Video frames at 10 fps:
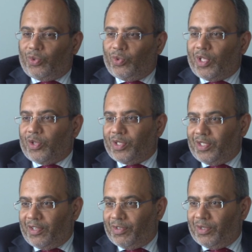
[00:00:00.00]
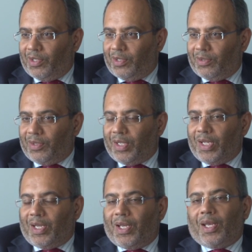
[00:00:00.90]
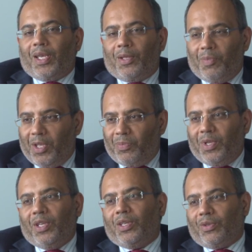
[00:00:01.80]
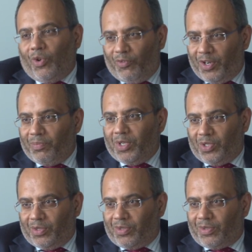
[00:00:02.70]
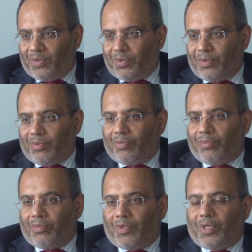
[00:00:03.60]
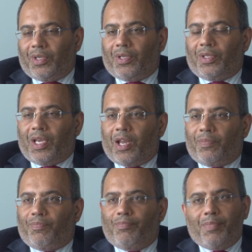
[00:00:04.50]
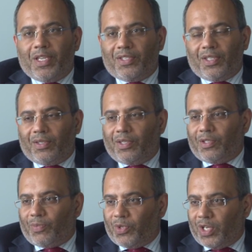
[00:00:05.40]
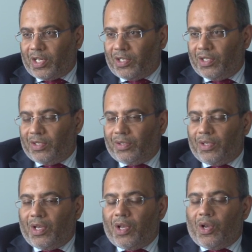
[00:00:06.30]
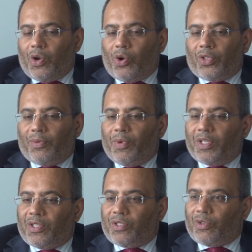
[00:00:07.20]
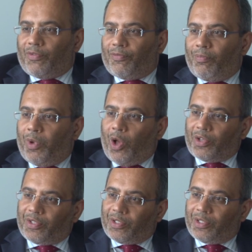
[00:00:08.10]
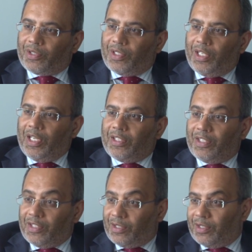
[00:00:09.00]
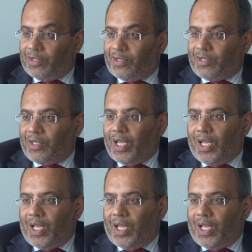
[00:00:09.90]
2017. It may be overambitious. They are basing this projection on the basis of blocks in existence